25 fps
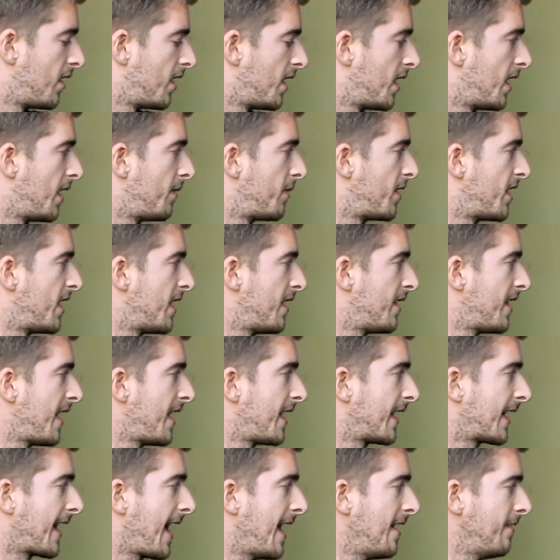Let me hear that
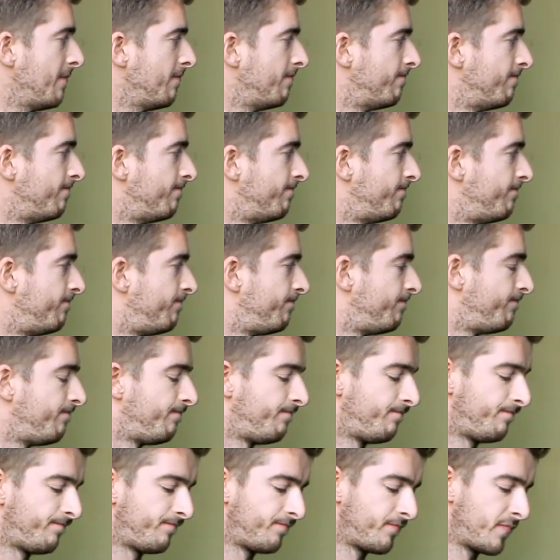again.
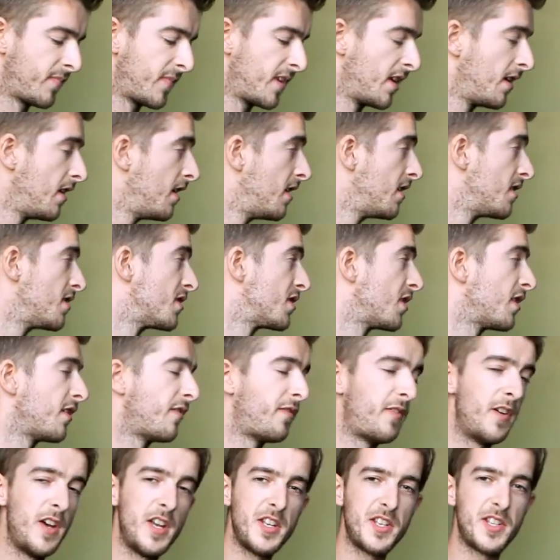So the
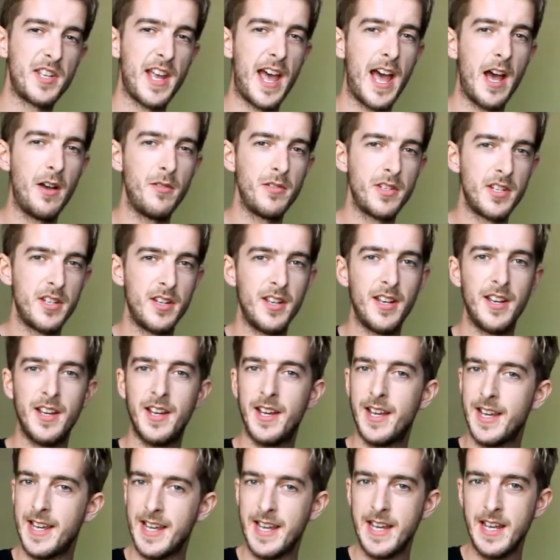first sound,
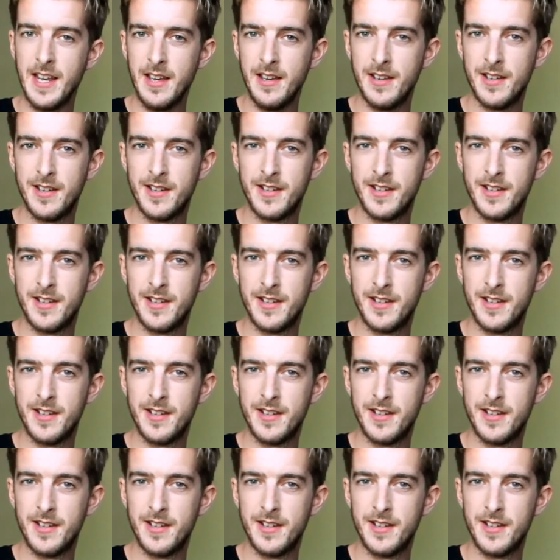E.